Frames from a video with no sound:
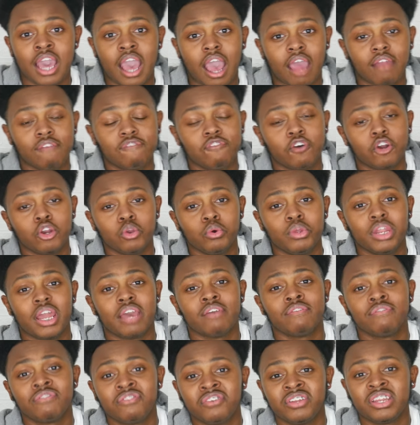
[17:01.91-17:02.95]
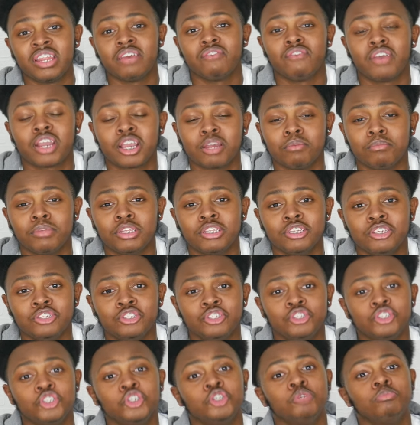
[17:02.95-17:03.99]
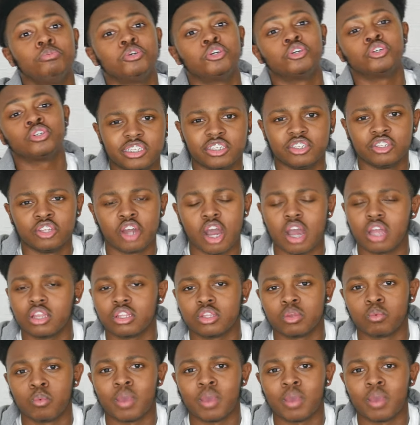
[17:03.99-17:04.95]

and following everything they recommend you to do, because not the